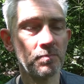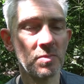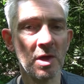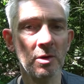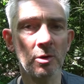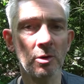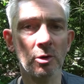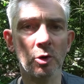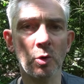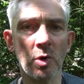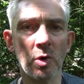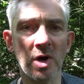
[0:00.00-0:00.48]

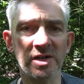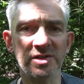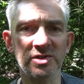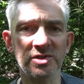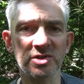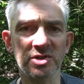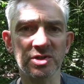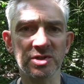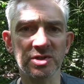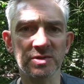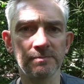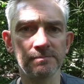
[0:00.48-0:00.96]
Not quite
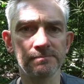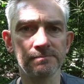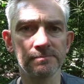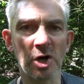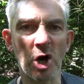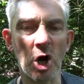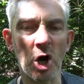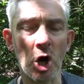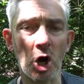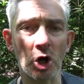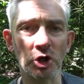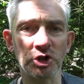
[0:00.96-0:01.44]
as
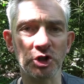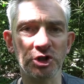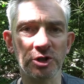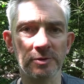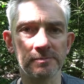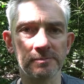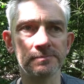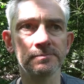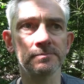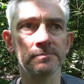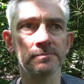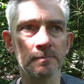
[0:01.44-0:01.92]
harsh.
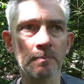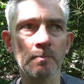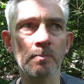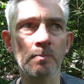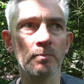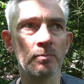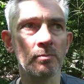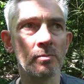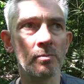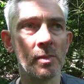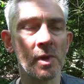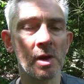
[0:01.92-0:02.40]

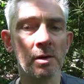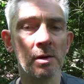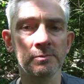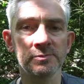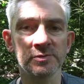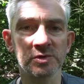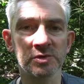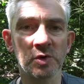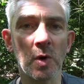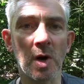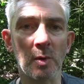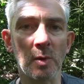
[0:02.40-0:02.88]

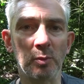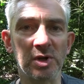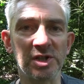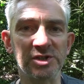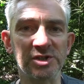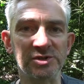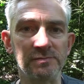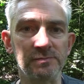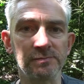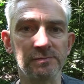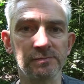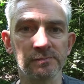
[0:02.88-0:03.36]
Quite
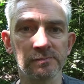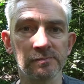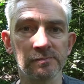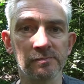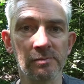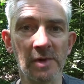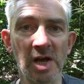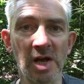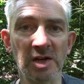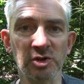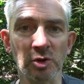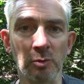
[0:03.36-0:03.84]
pleasant.
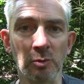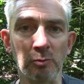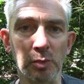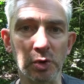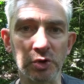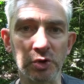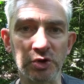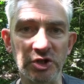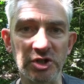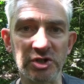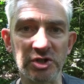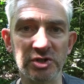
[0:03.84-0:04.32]
Nice on
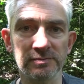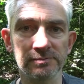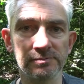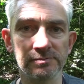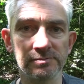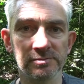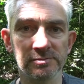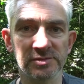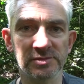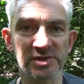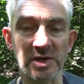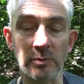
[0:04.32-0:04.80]
butties,
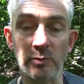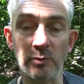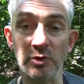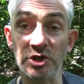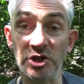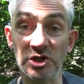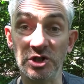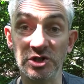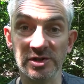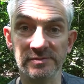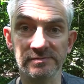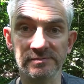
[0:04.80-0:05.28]

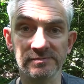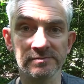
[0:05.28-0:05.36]
sandwiches.